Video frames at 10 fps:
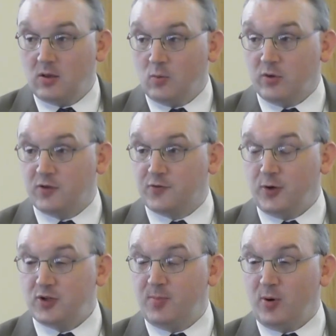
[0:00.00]
With the
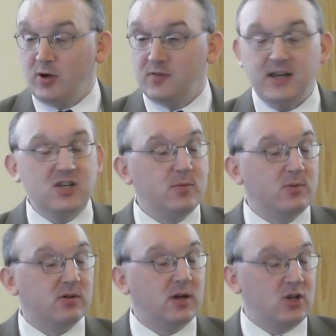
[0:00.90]
firstborn of
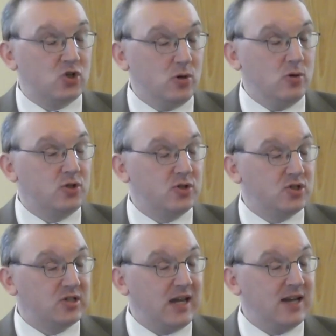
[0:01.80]
Egypt, he chose to
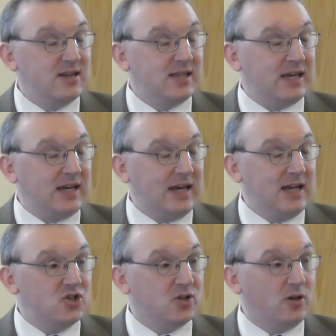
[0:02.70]
send the
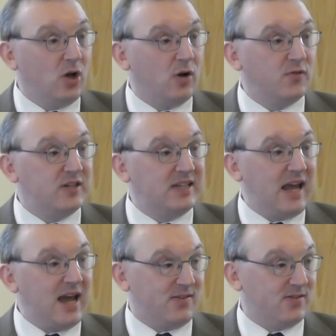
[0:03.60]
angel of
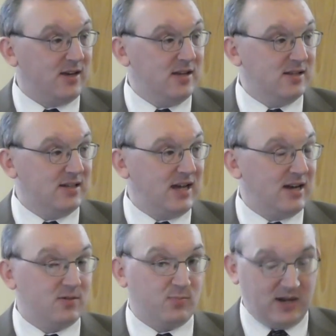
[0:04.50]
death in the
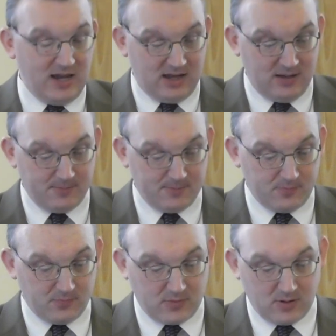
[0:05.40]
tenth plague.
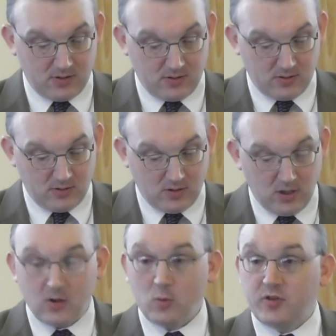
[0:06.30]

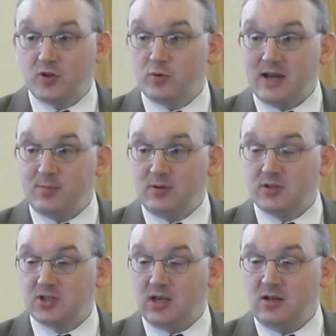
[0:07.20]
With the
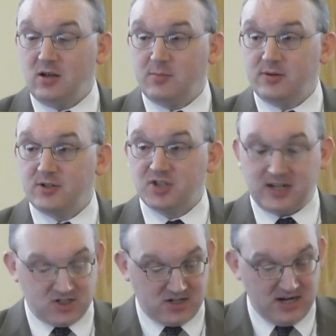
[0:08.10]
rebels in Numbers
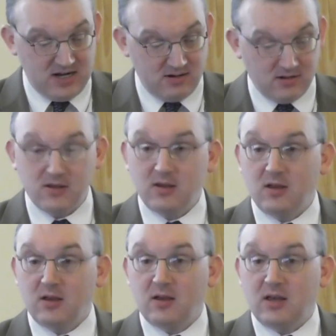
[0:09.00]
16,
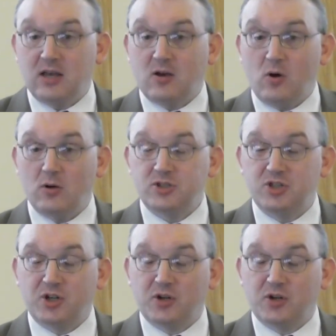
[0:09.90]
he caused the